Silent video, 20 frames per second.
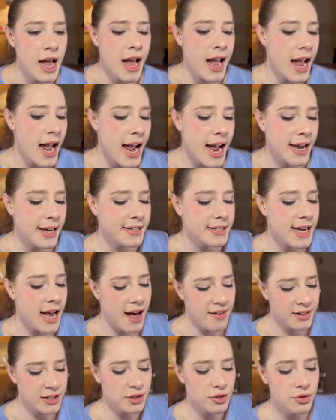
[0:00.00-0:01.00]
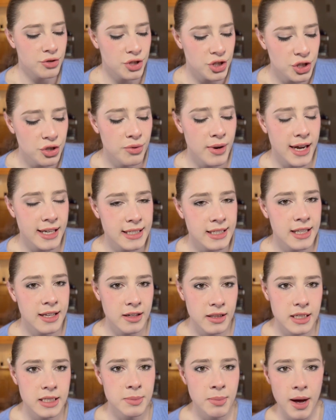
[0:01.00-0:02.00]
and having to do as little
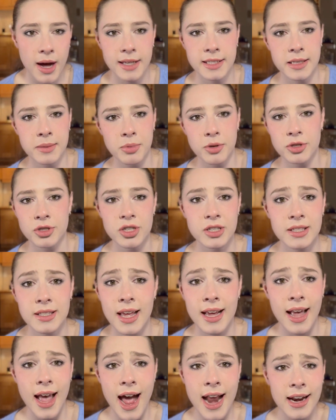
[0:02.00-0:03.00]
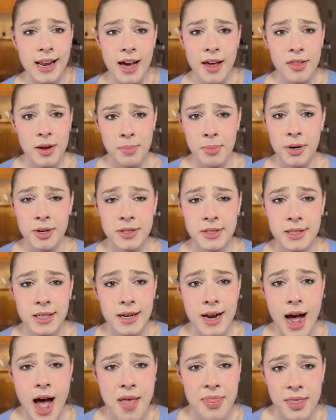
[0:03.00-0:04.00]
as possible, just like any other person
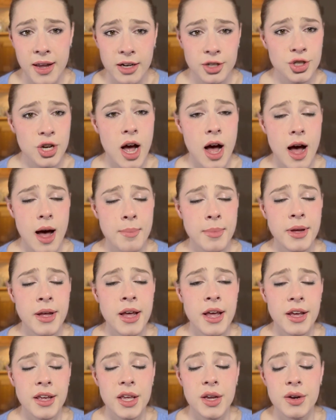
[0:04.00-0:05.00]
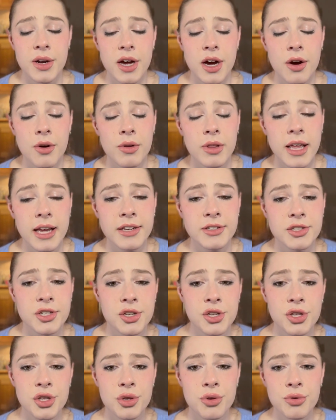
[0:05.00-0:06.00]
at their job. You know, like, do
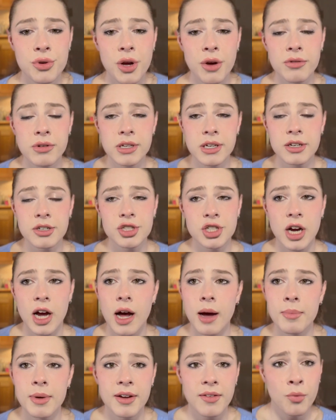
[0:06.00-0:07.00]
you go to your job at